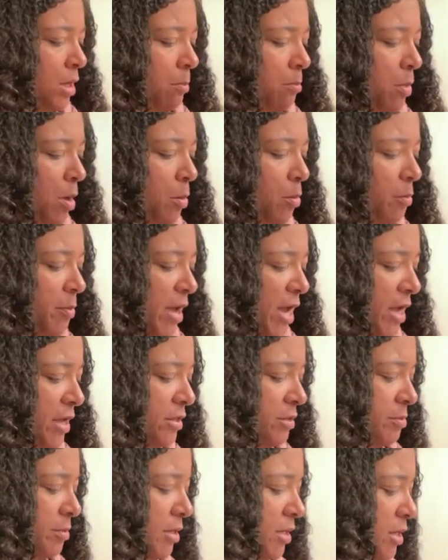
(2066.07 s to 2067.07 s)
old
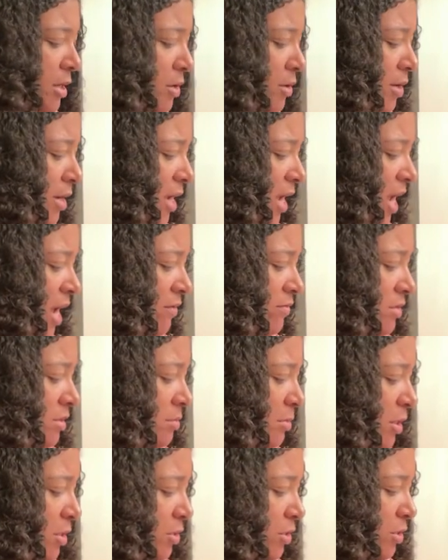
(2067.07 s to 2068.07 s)
bath, but I already have some
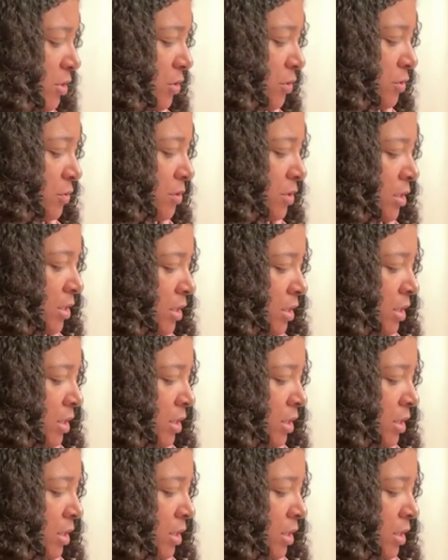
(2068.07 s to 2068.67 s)
here too.